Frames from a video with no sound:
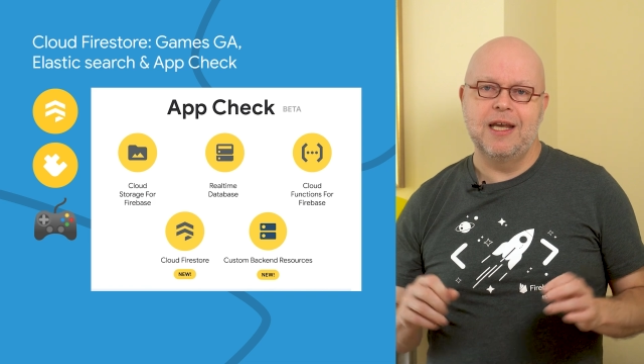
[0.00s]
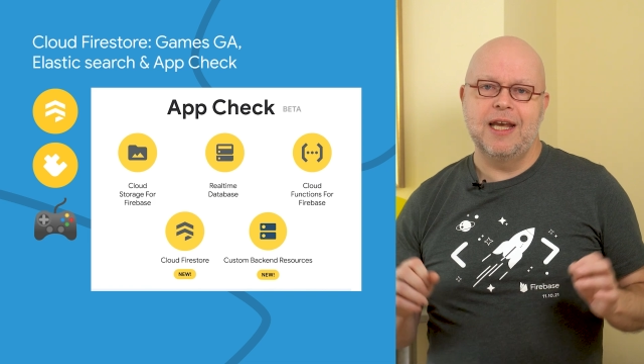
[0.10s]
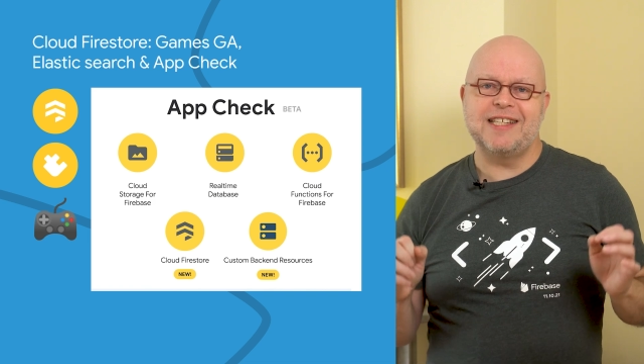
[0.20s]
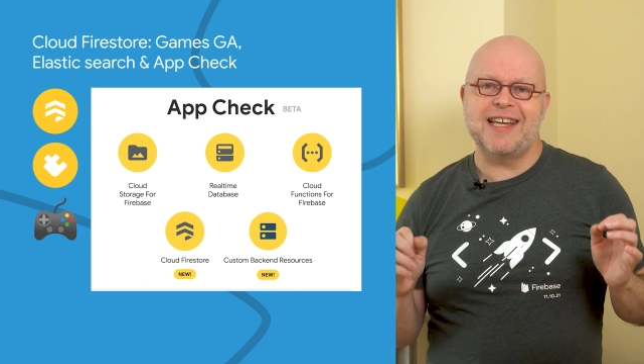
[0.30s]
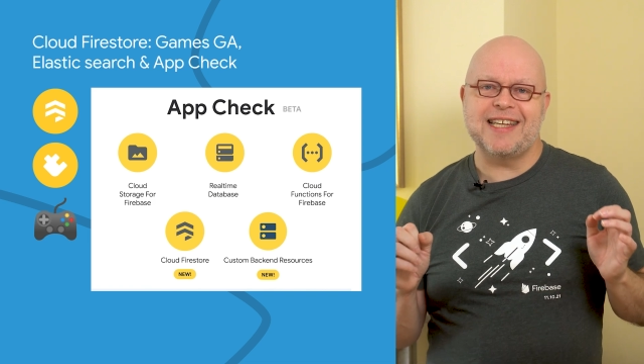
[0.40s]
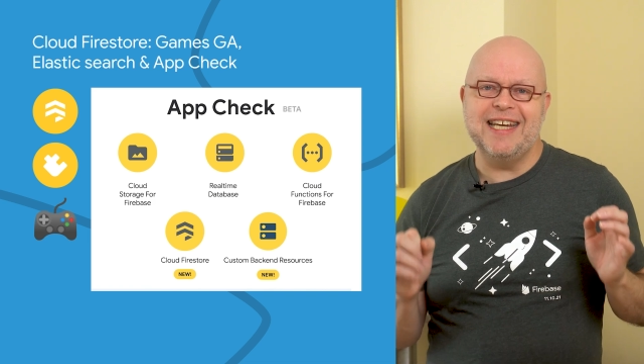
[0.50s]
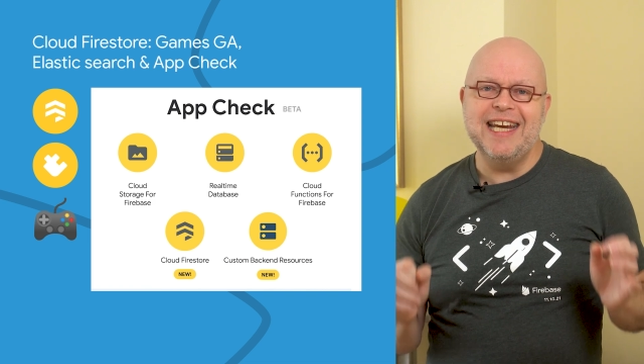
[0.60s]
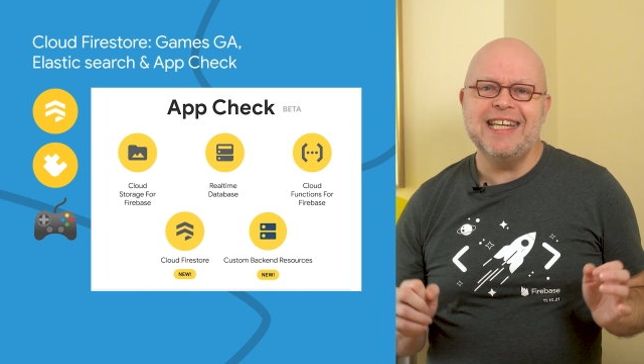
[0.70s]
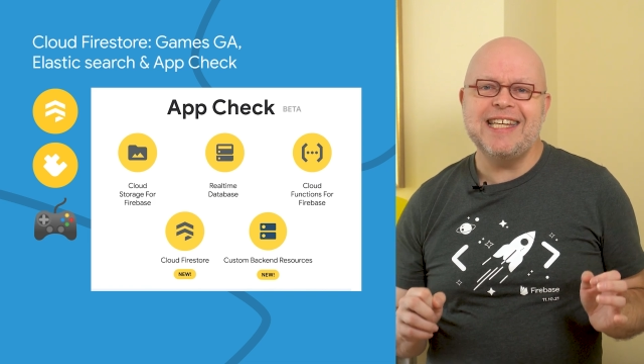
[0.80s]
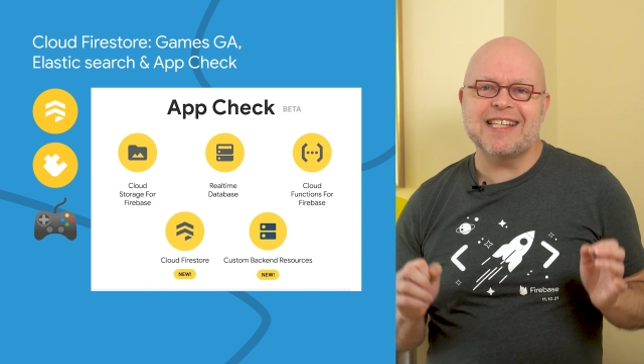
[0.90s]
It's as
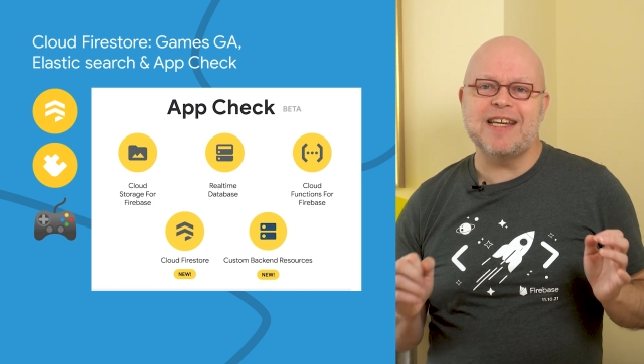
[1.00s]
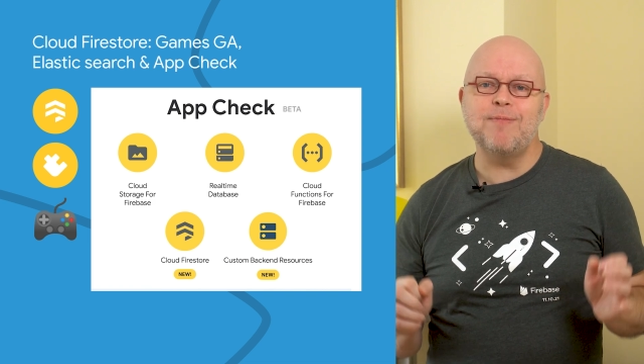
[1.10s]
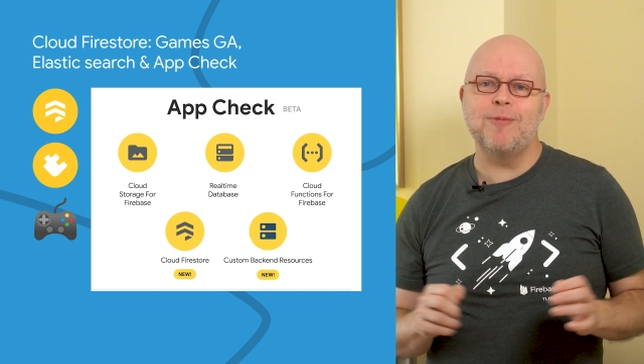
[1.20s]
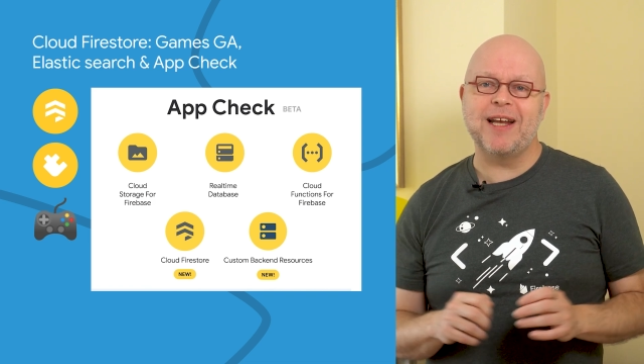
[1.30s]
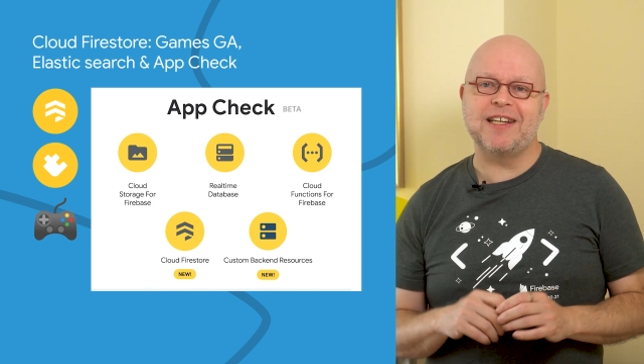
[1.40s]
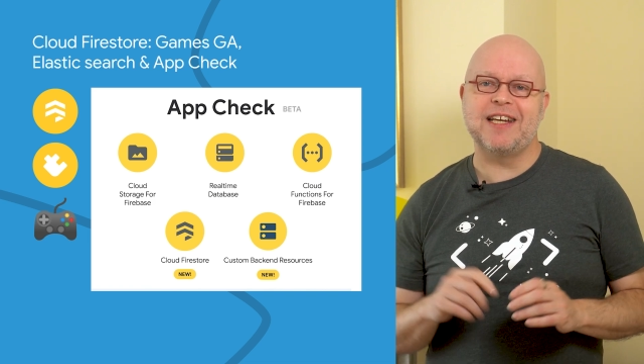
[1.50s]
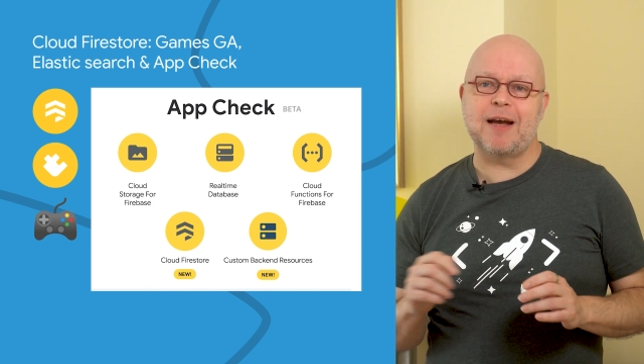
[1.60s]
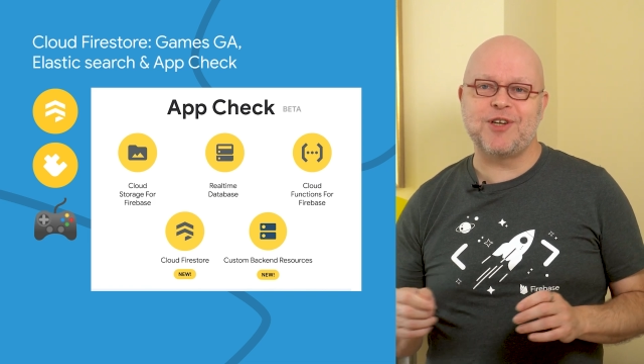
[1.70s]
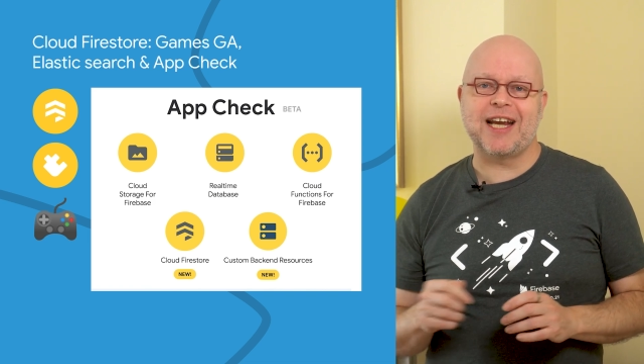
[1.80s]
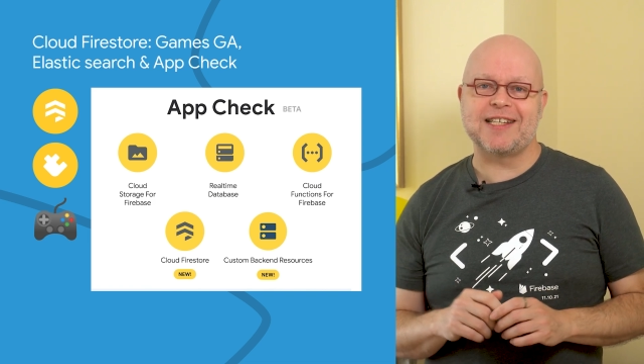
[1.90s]
easy as implementing the
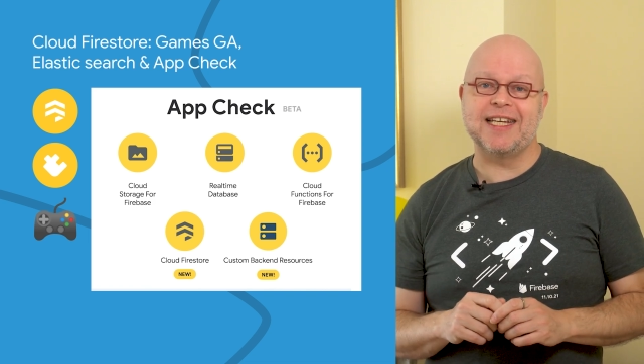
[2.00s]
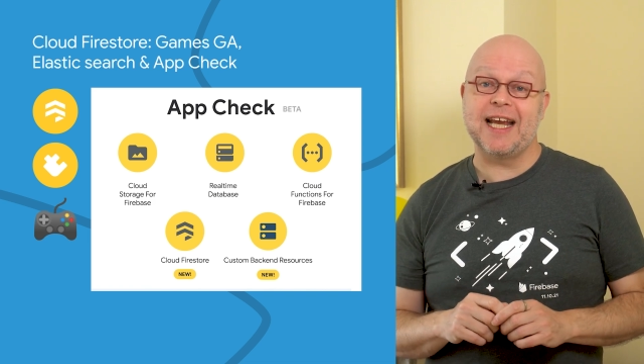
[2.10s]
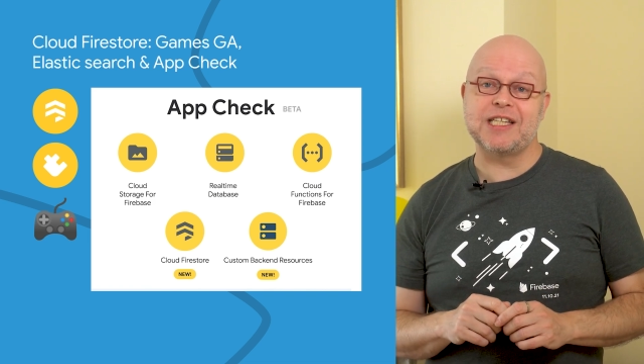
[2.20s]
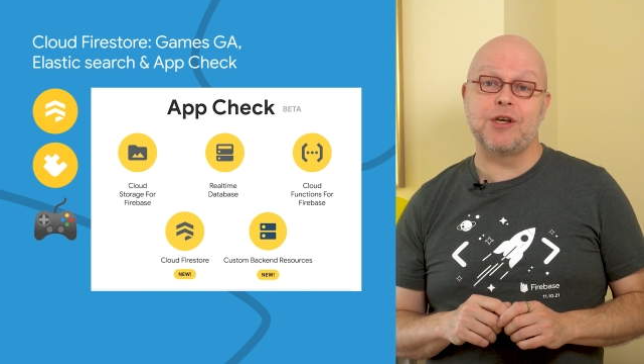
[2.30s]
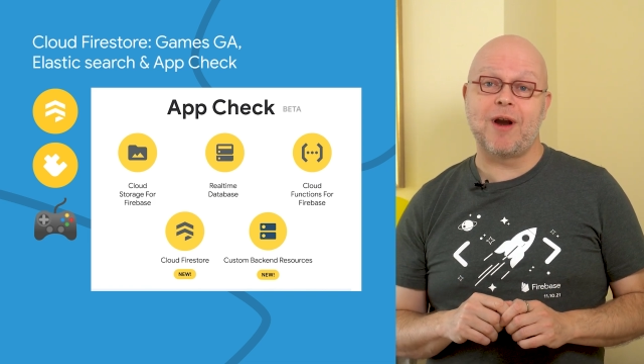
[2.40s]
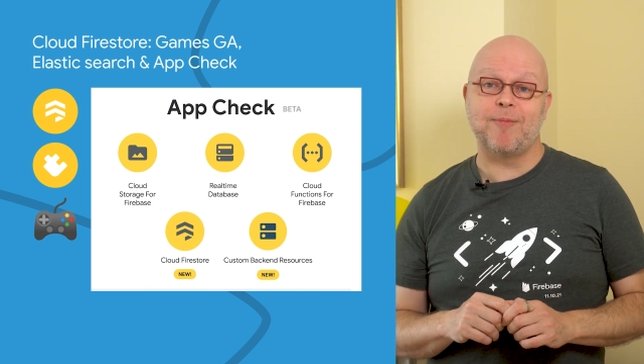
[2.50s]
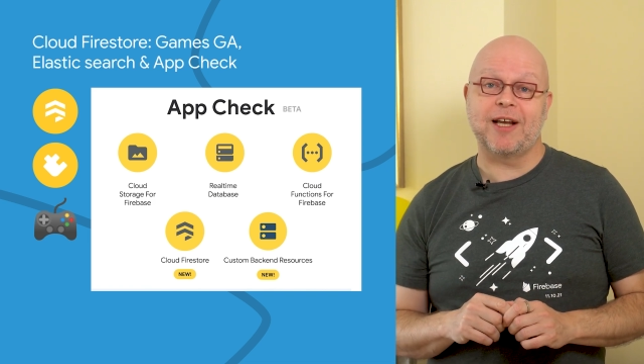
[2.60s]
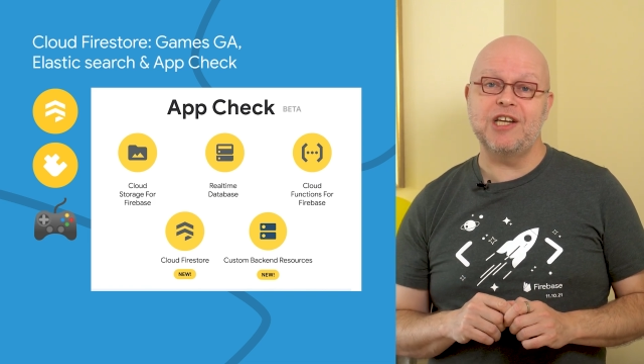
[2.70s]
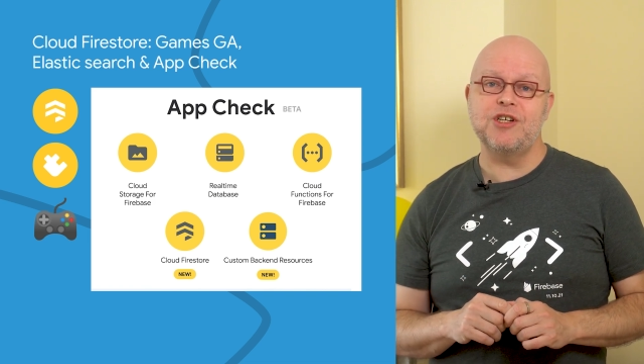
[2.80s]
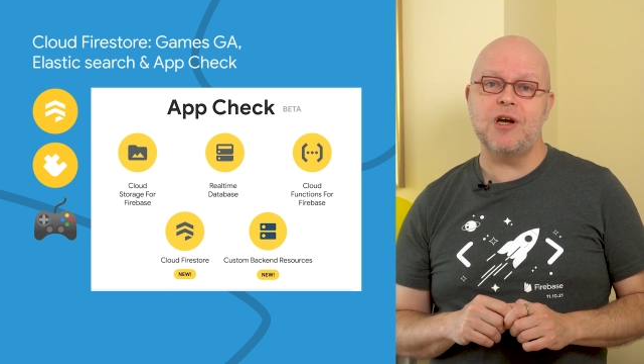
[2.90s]
AppCheck SDKs in your
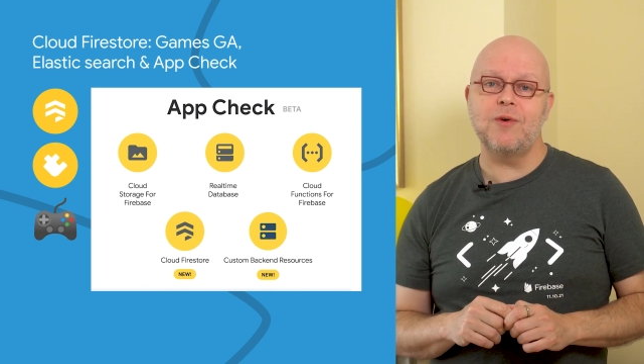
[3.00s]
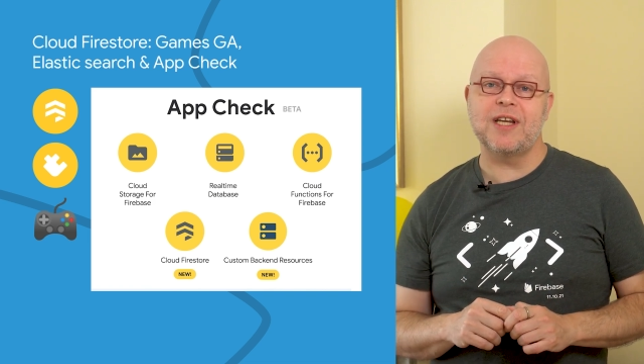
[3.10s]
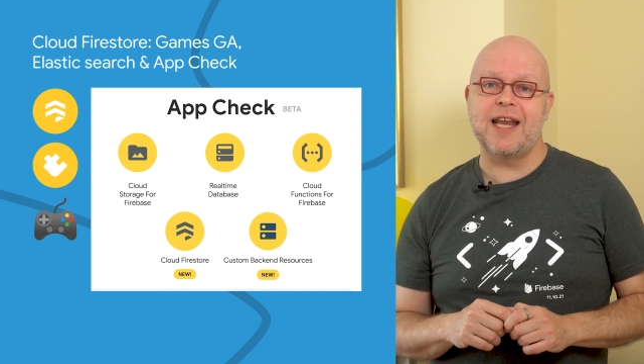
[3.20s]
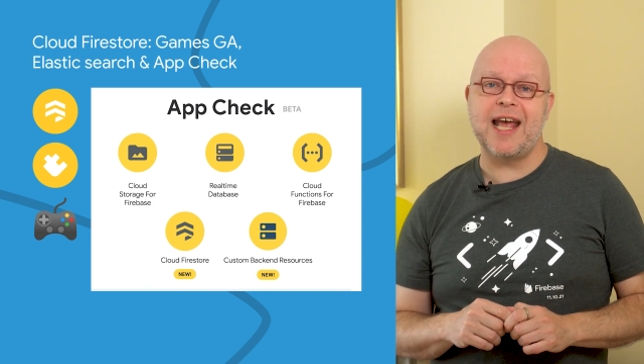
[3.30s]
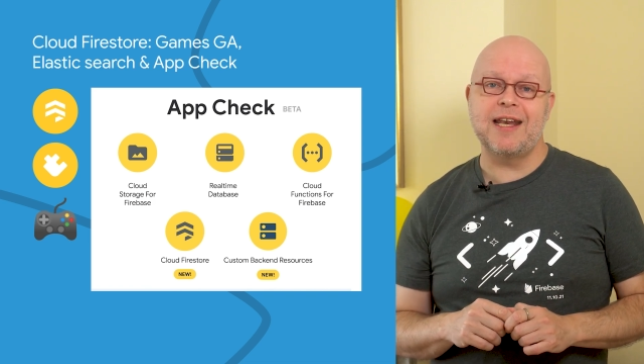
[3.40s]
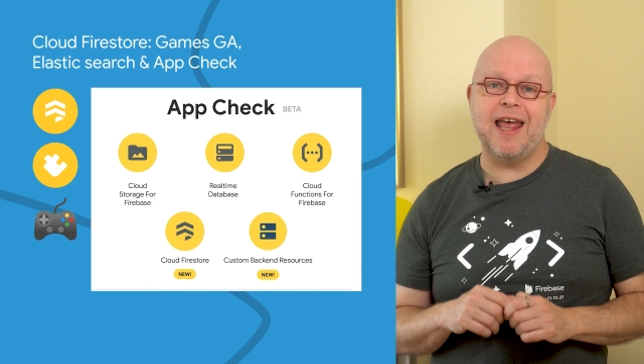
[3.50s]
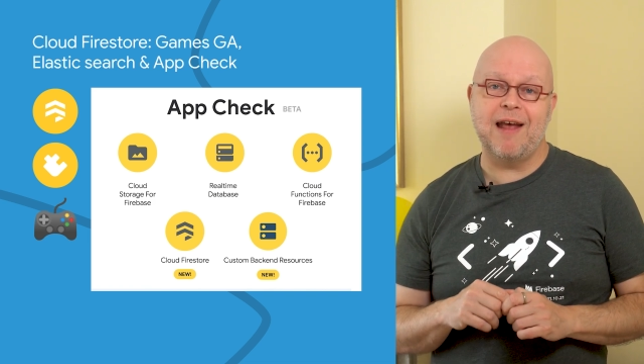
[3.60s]
application code and then